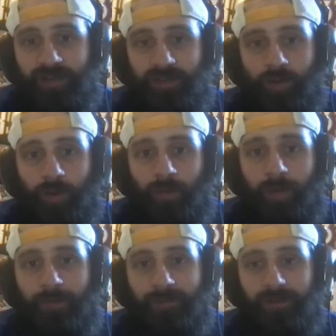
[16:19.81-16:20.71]
old
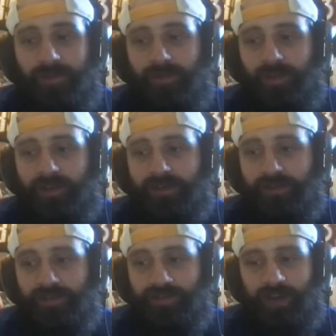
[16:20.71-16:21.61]
Buffalo
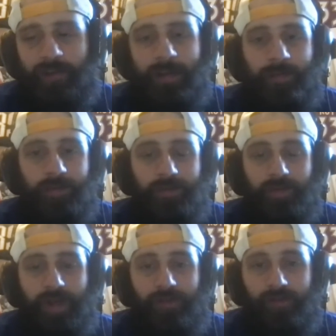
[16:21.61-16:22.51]
Toronto Maple Leaf
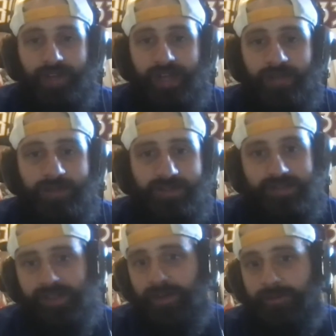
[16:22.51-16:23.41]
rivalry
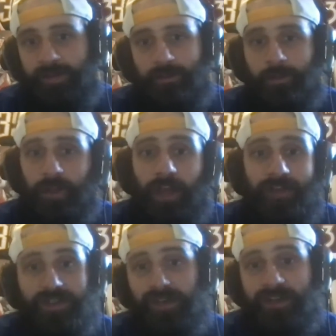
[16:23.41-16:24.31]
games and even playoff
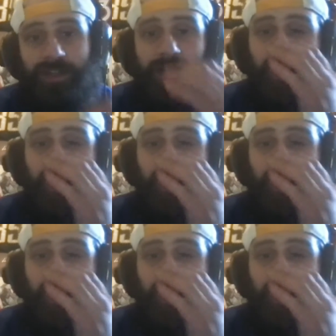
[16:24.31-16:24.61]
series.